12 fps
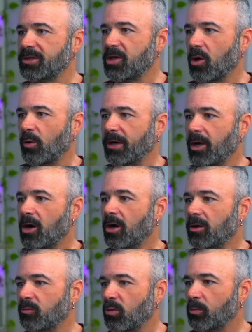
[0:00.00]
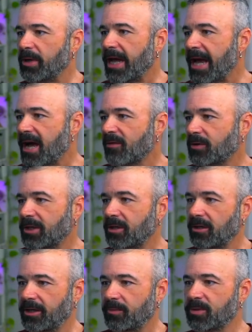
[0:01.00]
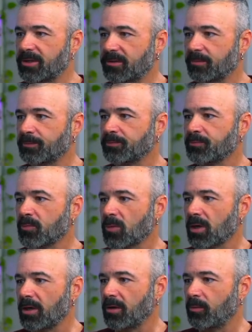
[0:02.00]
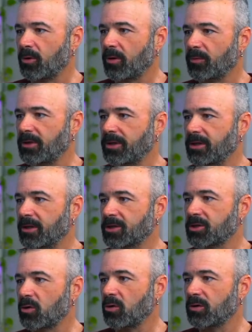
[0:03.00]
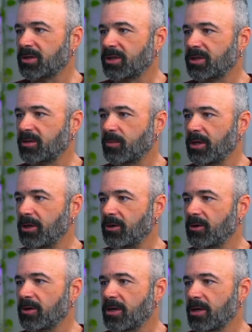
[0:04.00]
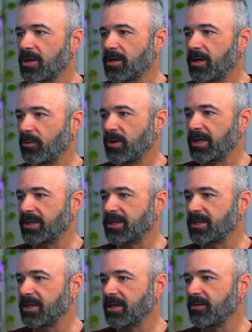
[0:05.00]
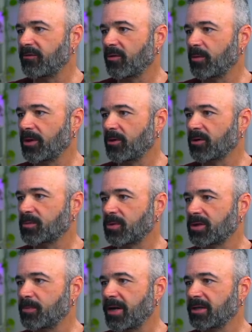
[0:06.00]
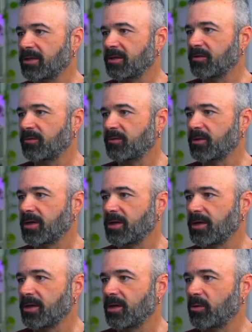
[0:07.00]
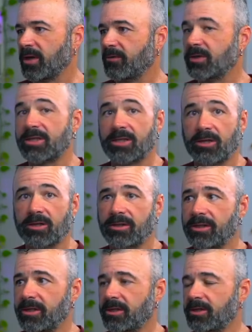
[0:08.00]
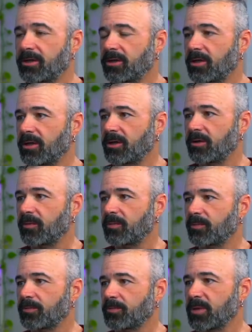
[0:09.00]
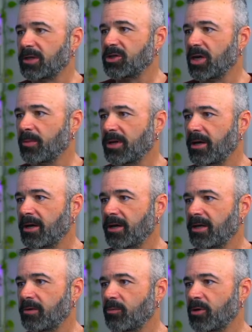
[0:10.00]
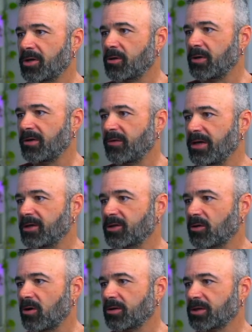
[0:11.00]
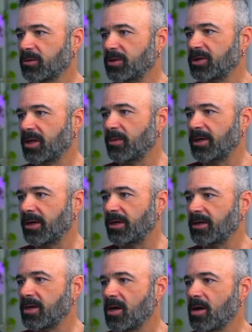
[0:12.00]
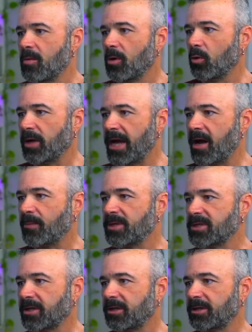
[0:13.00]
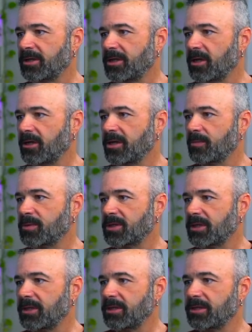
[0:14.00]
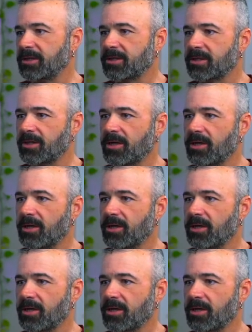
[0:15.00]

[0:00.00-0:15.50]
going on when we have an eclipse. And I'll pull up the solar system here, and we can see from the Earth's perspective. Here we have the sun in Gemini, and Mercury and Venus are also in Gemini. But what happens on an eclipse is